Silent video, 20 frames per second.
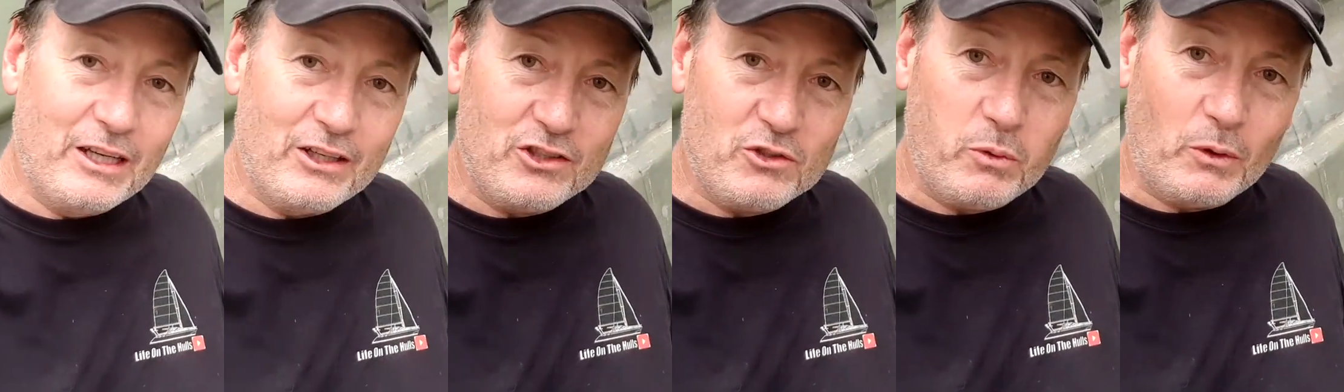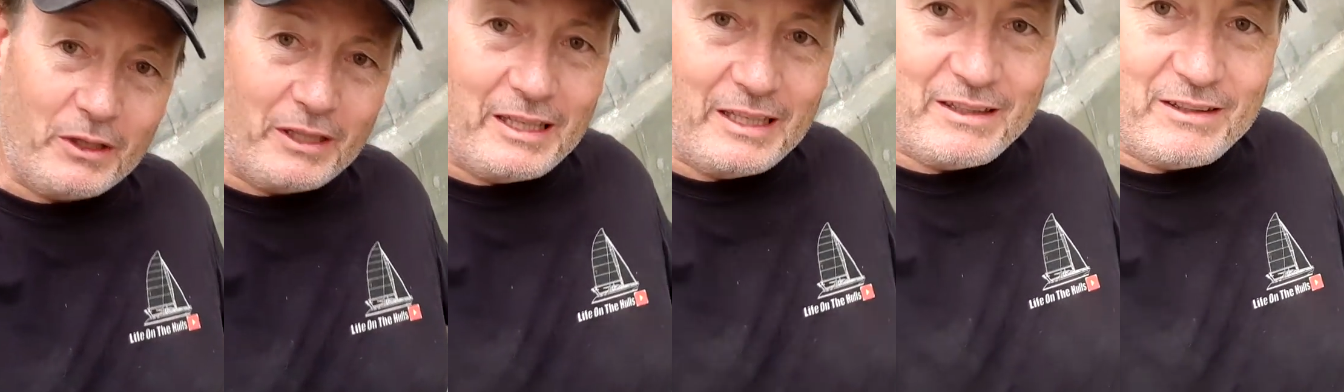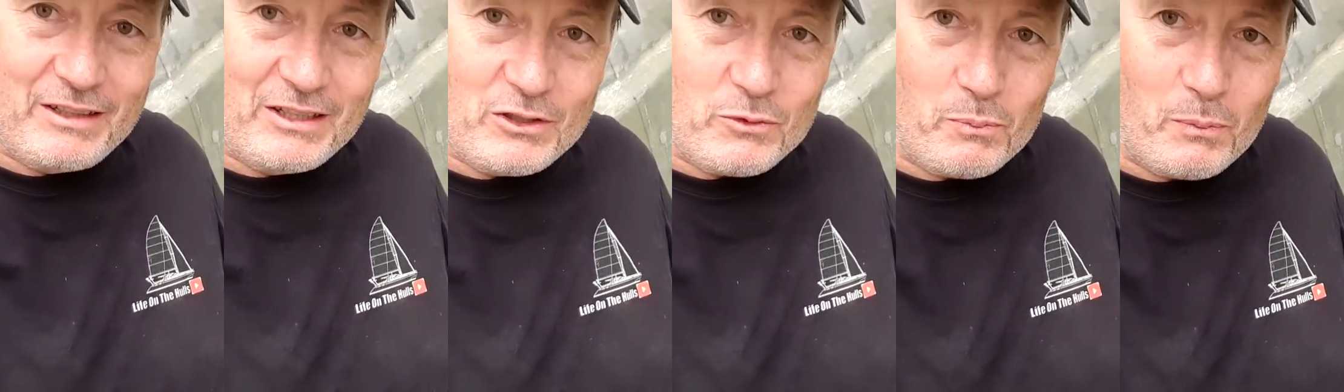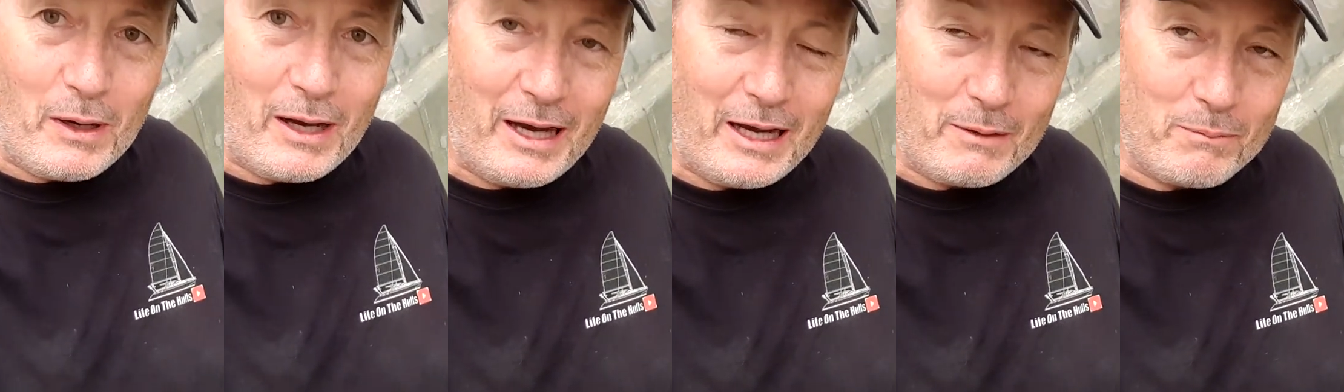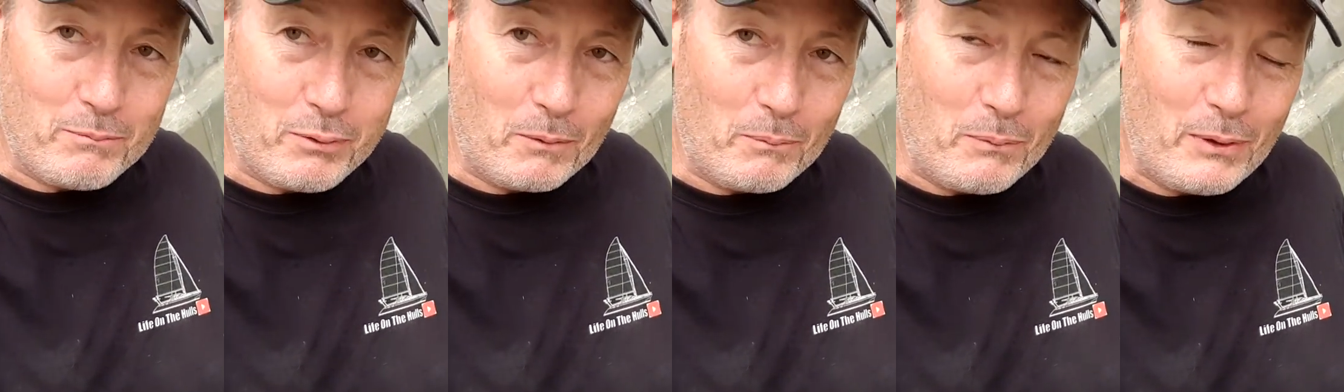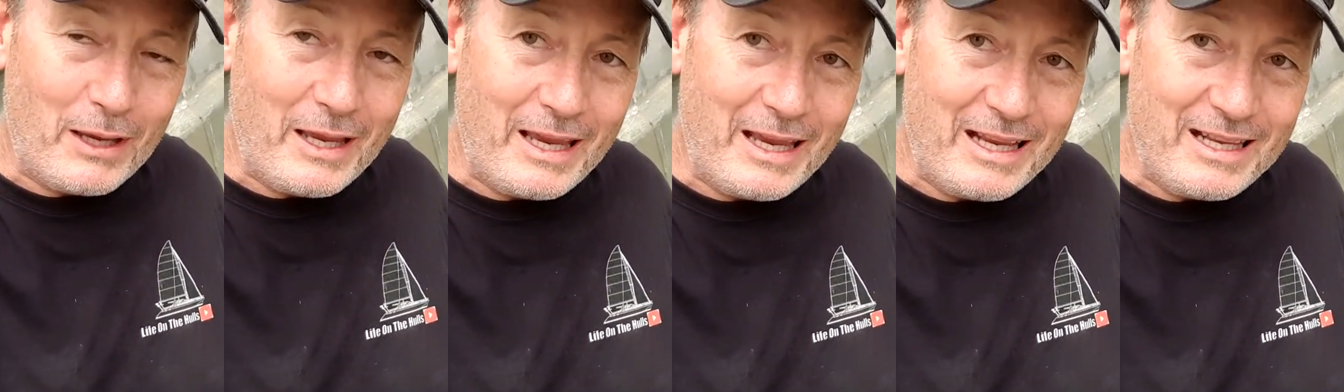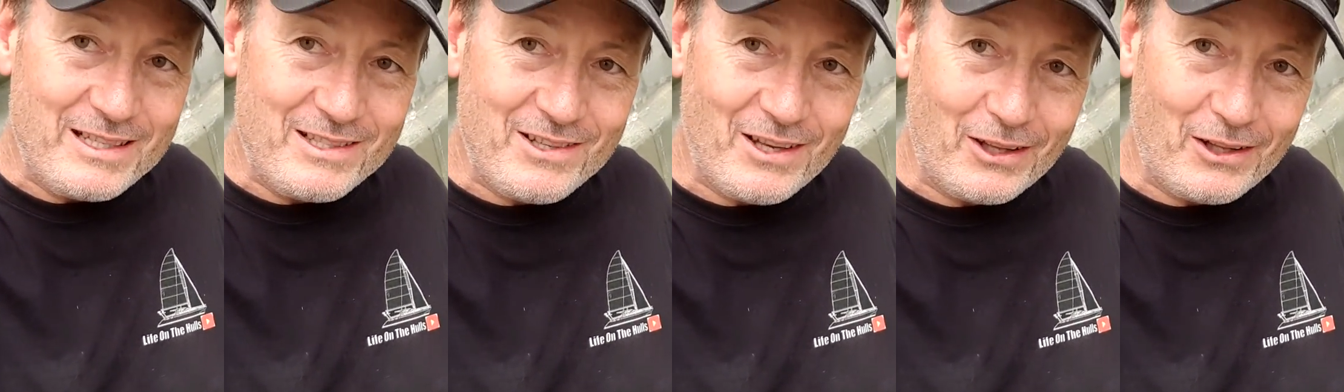I just want to get this part
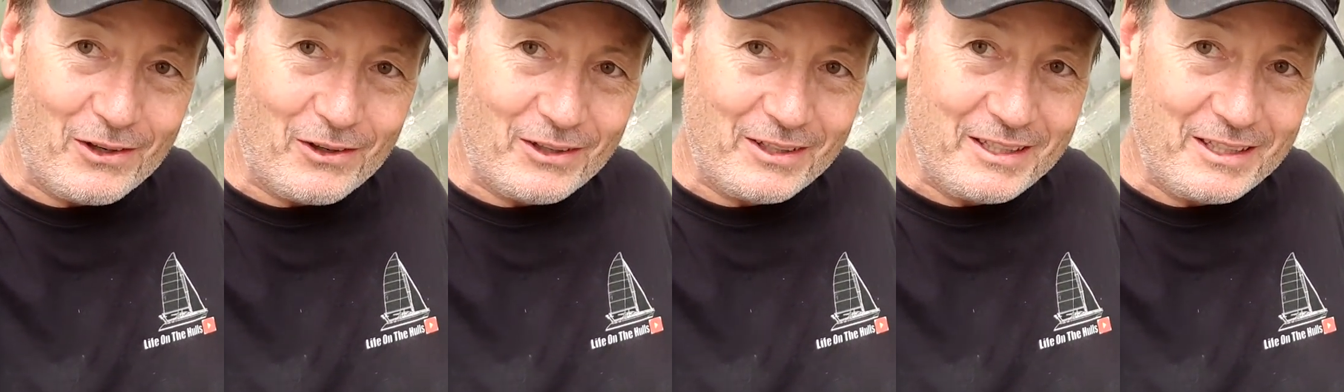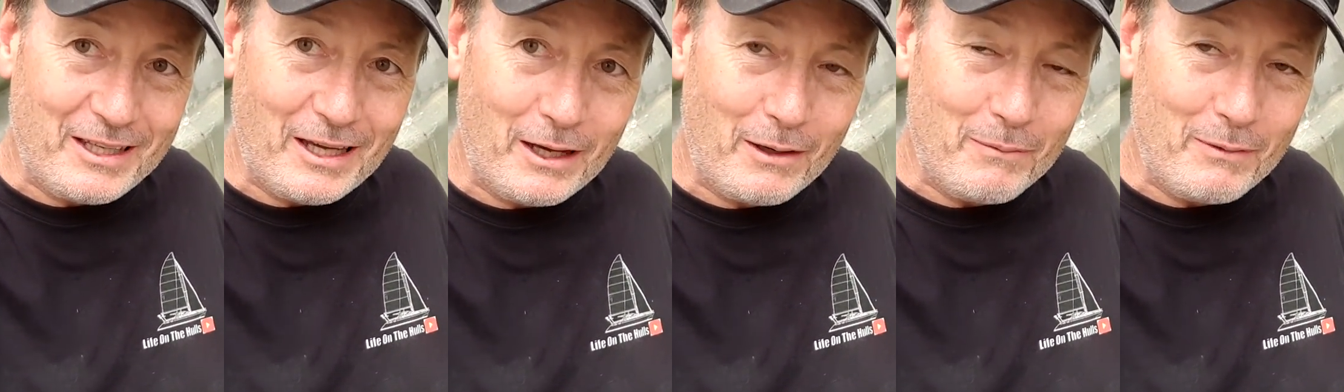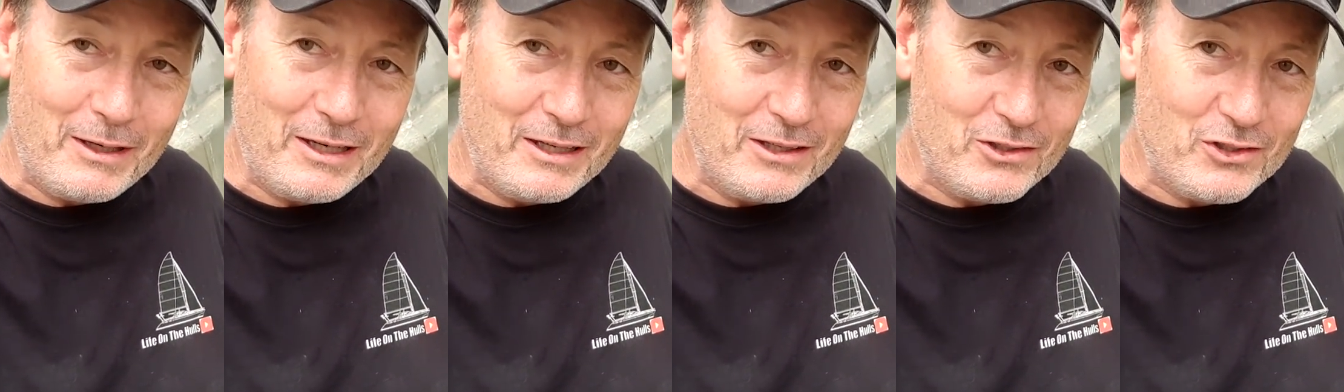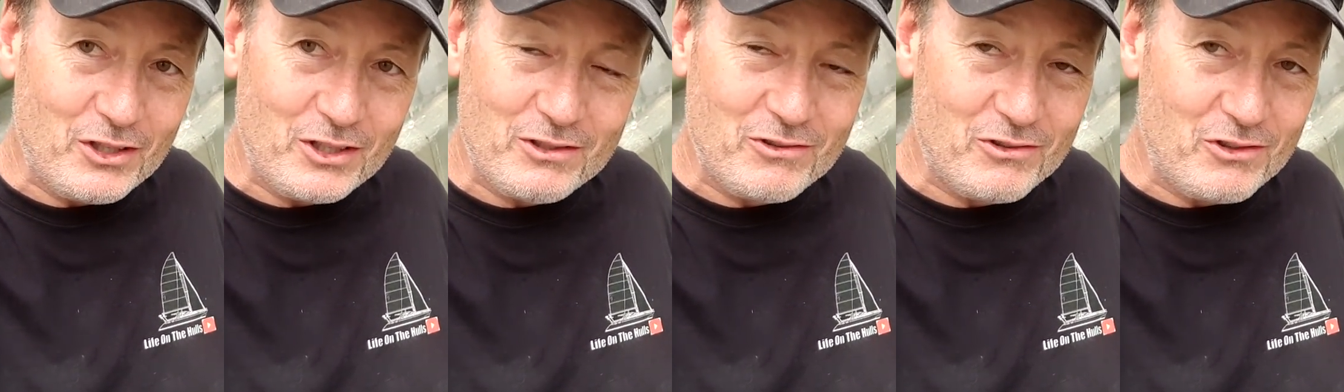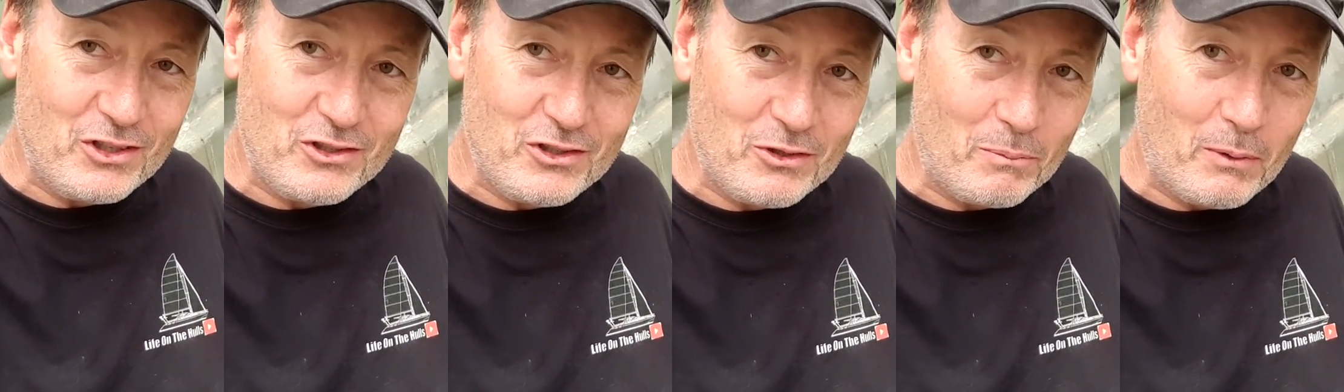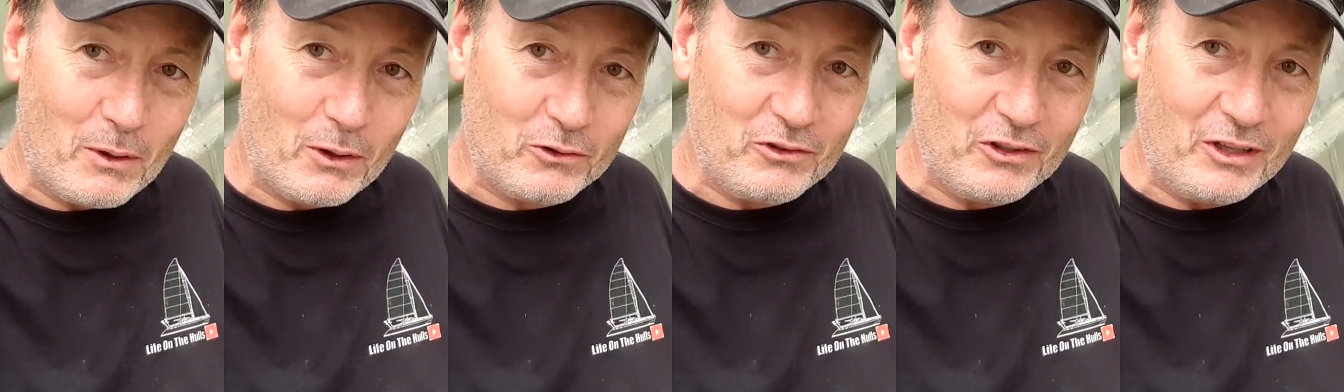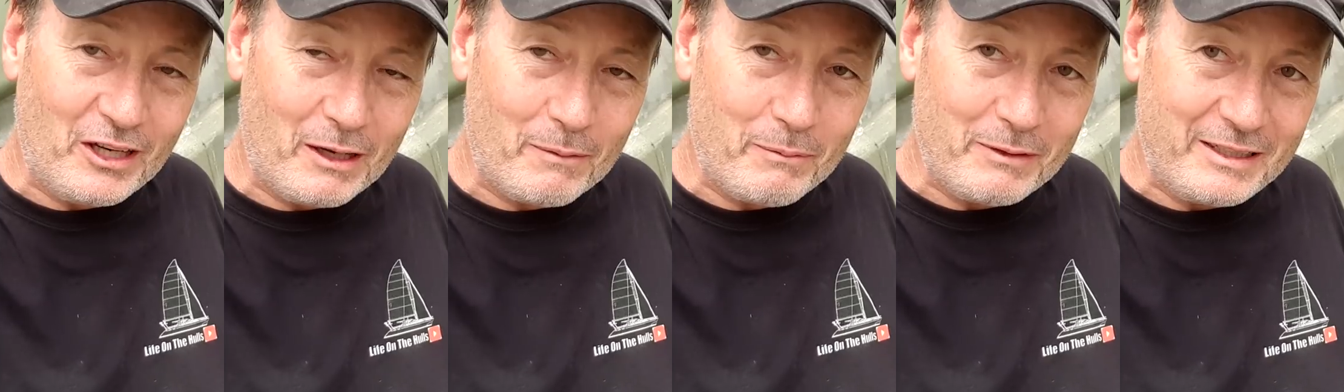prepared so that I can come in and just epoxy
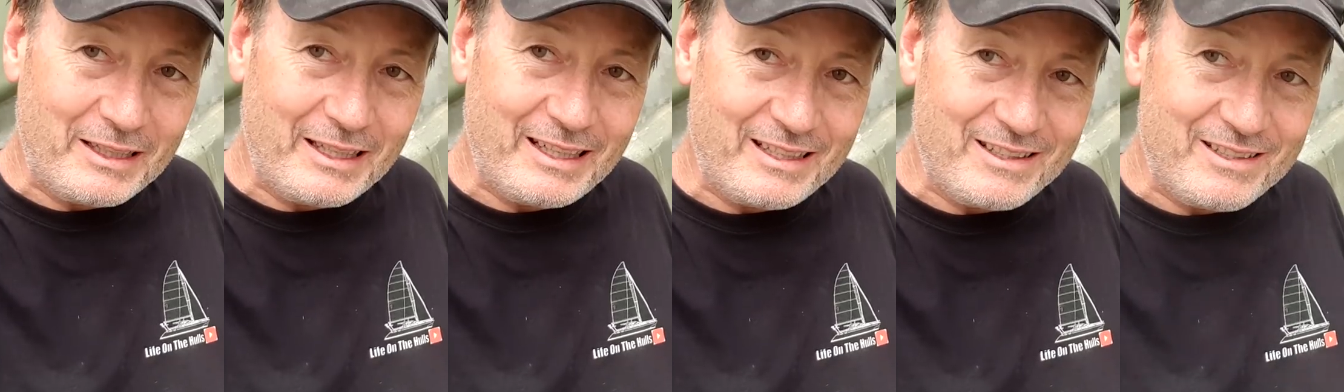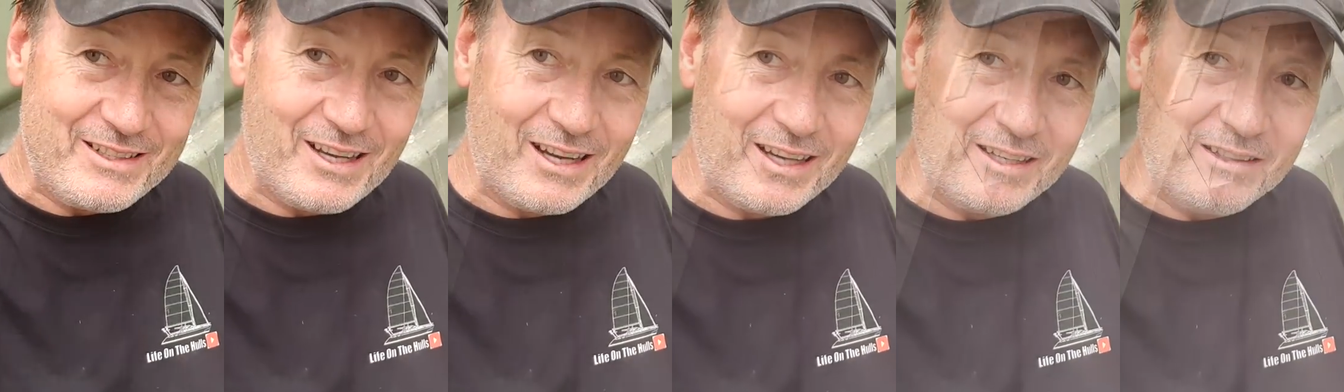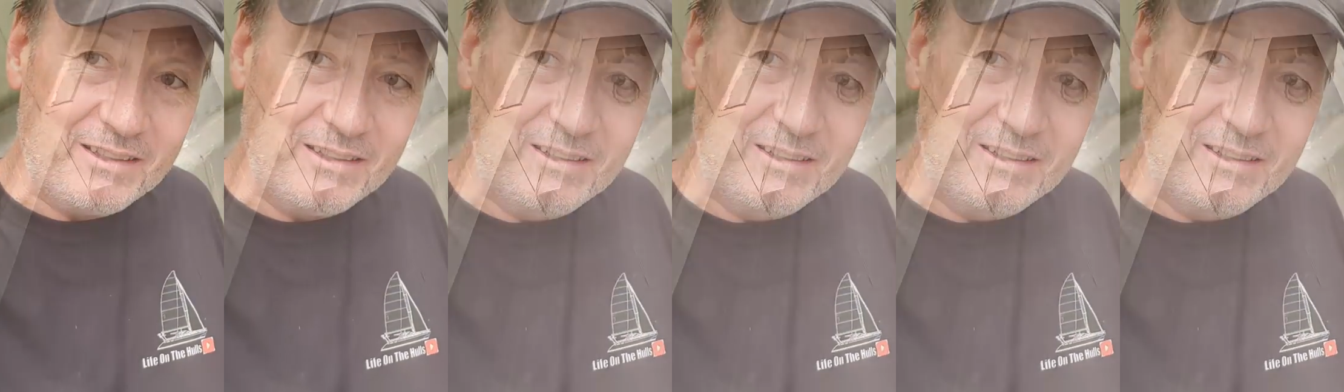it up and get it done.